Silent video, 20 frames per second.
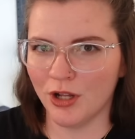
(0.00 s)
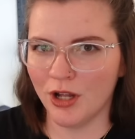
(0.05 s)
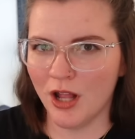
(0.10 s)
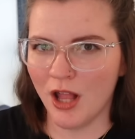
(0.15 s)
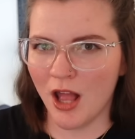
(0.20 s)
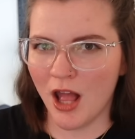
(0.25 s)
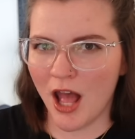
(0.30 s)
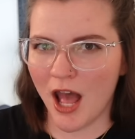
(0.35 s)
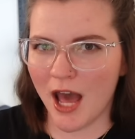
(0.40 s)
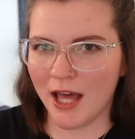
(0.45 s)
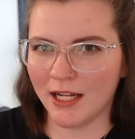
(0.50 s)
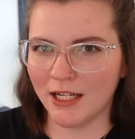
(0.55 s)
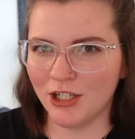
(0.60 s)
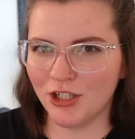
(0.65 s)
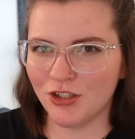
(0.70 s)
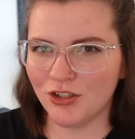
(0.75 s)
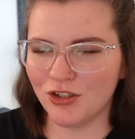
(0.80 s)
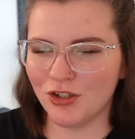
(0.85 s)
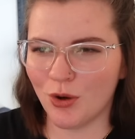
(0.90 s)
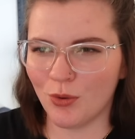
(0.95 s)
And I
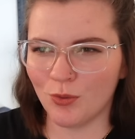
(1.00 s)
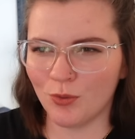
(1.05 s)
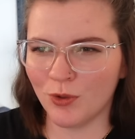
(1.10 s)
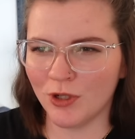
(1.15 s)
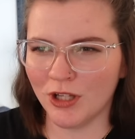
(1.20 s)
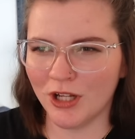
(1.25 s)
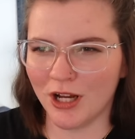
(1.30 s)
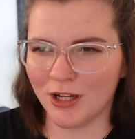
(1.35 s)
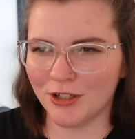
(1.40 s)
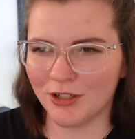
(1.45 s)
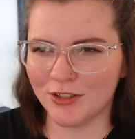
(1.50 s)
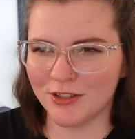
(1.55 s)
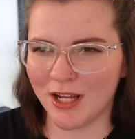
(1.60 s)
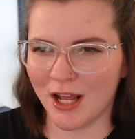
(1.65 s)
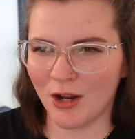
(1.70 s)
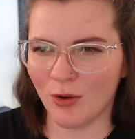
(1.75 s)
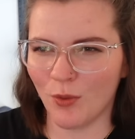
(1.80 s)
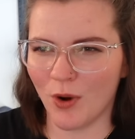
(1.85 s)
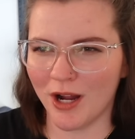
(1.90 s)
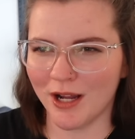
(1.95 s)
just don't really
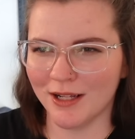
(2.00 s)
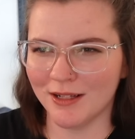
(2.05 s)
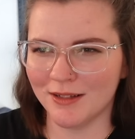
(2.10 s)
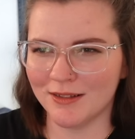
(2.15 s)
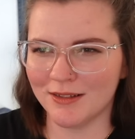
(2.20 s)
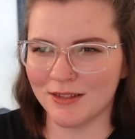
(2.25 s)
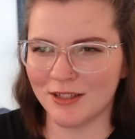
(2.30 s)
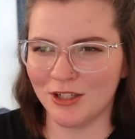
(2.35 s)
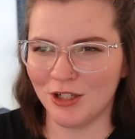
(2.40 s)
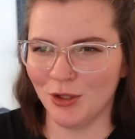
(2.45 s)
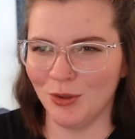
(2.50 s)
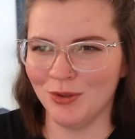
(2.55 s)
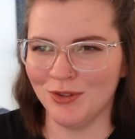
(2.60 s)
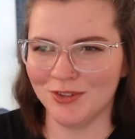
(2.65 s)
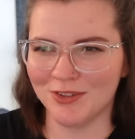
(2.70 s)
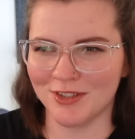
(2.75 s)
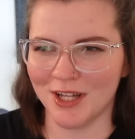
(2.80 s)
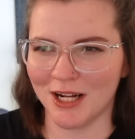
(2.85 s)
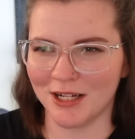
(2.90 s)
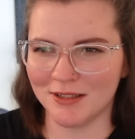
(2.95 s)
understand why it's cute
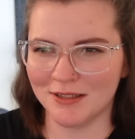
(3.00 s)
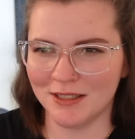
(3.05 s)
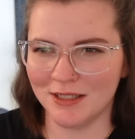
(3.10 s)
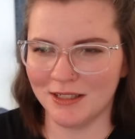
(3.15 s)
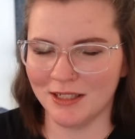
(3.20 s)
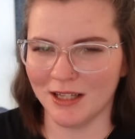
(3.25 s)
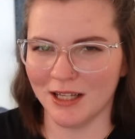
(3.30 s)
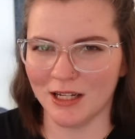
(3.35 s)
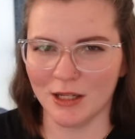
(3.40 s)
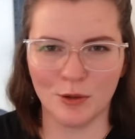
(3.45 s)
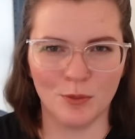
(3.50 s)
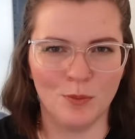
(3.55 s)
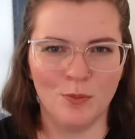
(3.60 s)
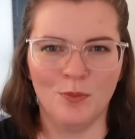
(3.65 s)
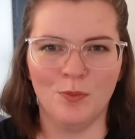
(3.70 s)
and sexy to, like,